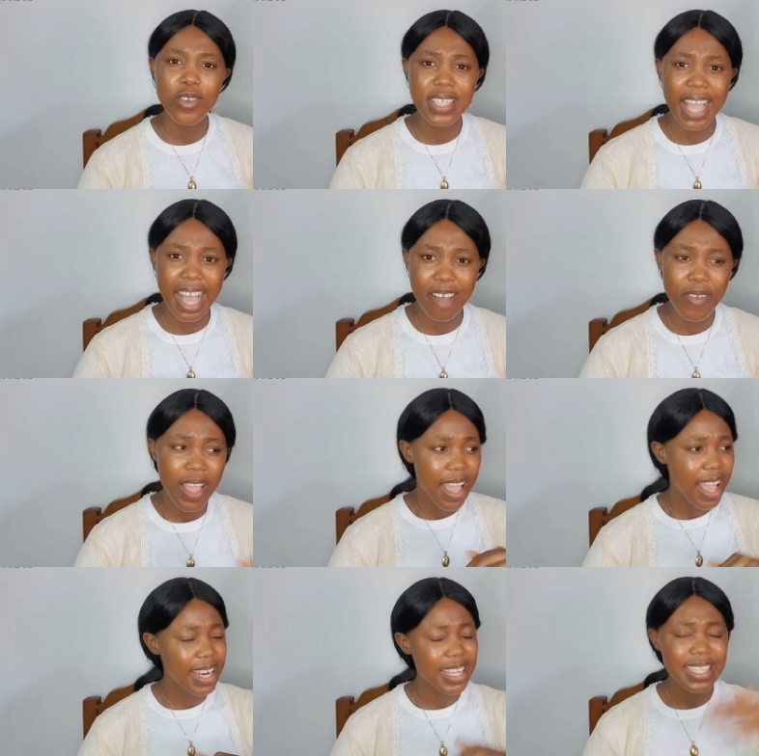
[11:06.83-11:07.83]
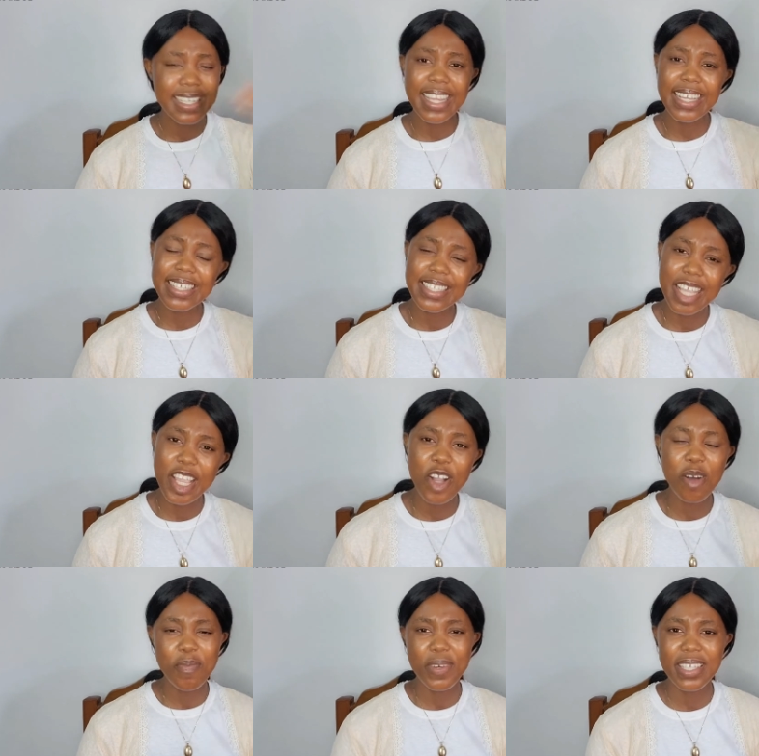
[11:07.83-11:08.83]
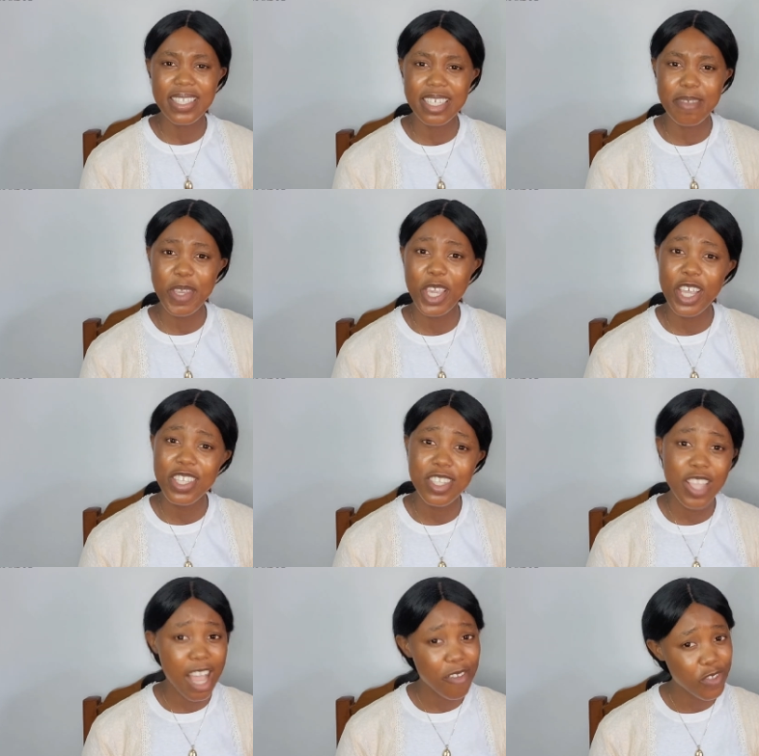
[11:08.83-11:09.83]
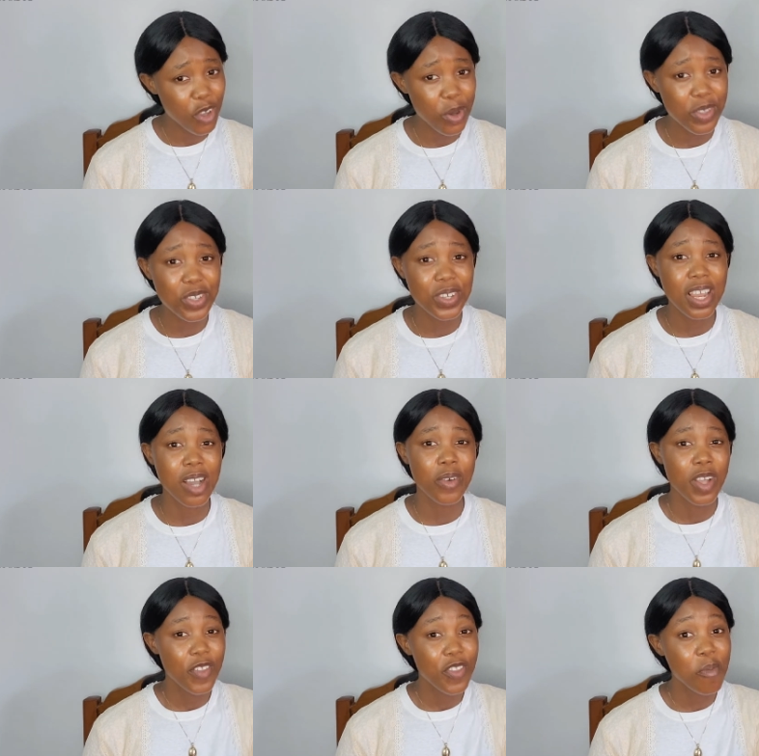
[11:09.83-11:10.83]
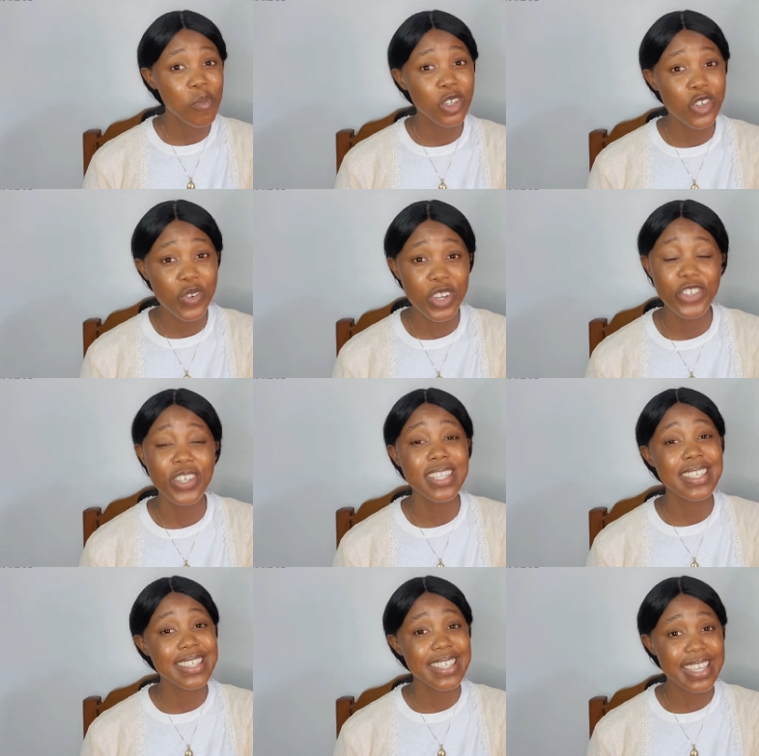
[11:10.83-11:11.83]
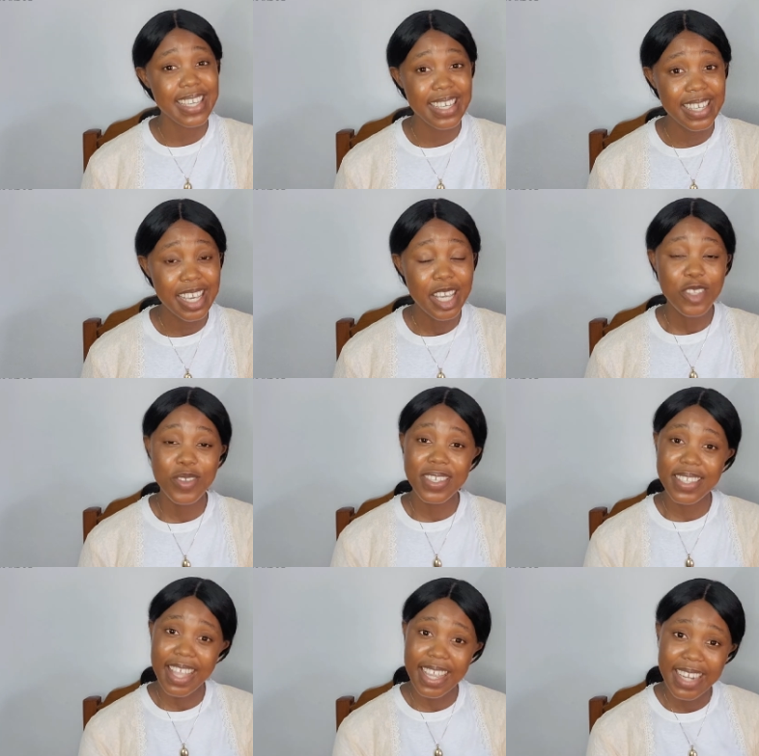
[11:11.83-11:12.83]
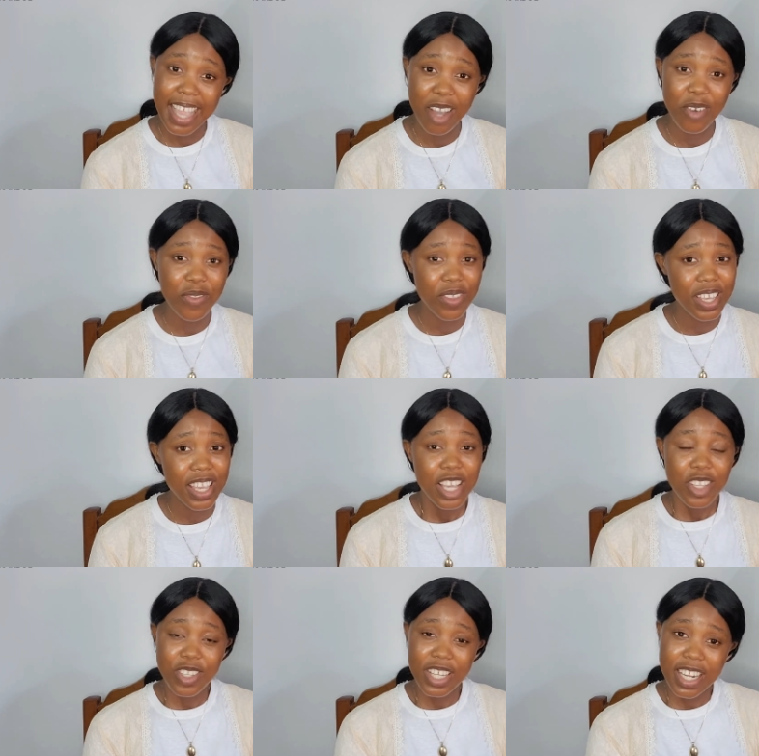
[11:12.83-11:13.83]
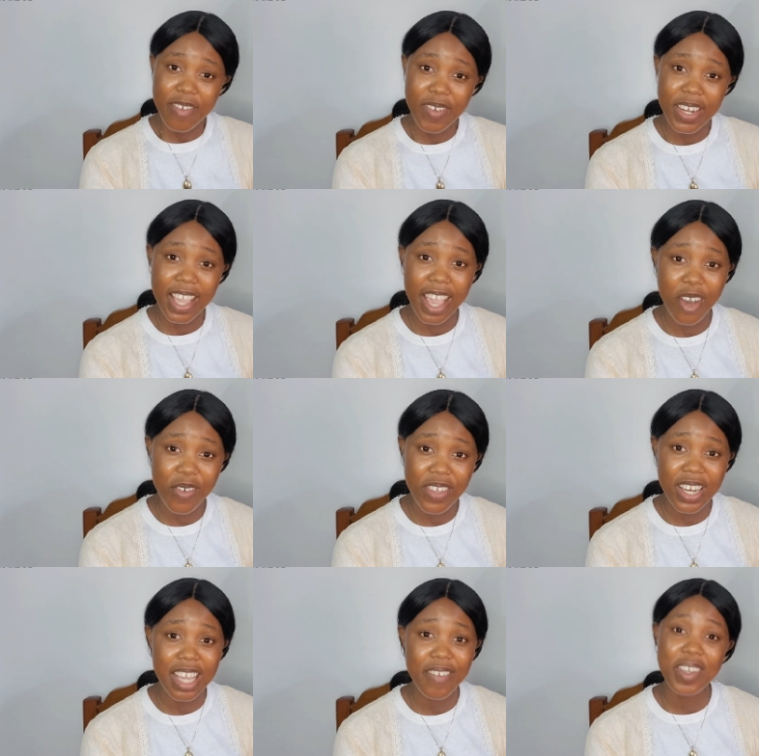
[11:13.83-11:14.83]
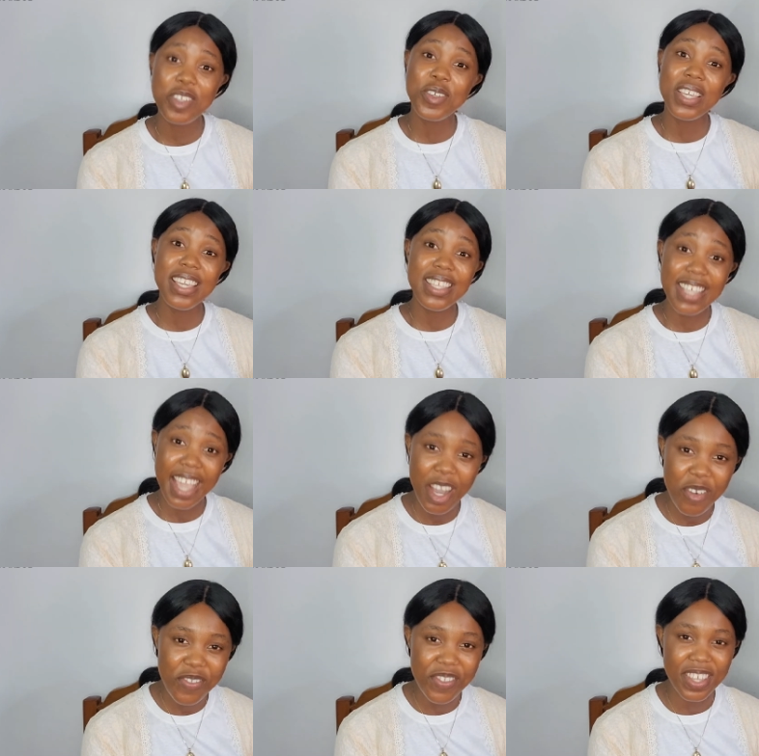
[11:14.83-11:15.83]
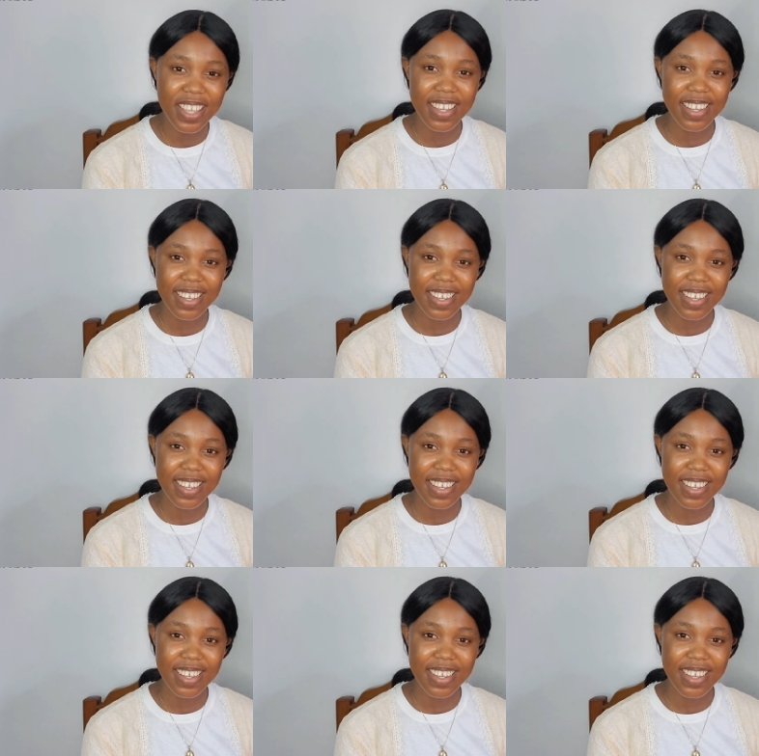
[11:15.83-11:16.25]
use half, and then the next day complete it, because I've taught you now the moderation is key to staying healthy, to living a healthy life, and to eat healthy.